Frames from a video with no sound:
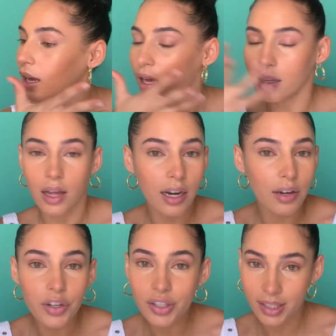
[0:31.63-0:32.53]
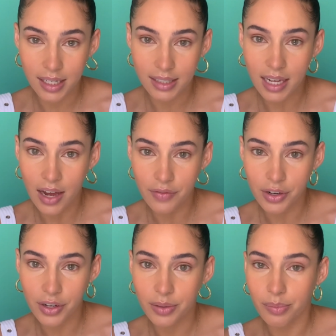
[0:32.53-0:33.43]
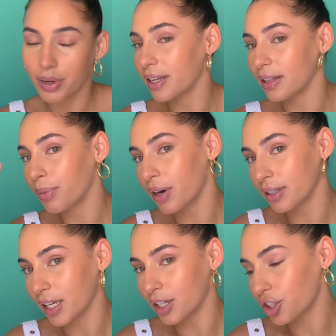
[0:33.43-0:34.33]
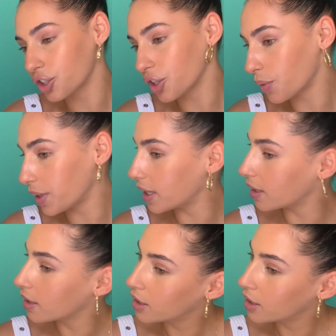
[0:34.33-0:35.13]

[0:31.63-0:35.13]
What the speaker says: A lot of your skin is covered, but the part that's showing,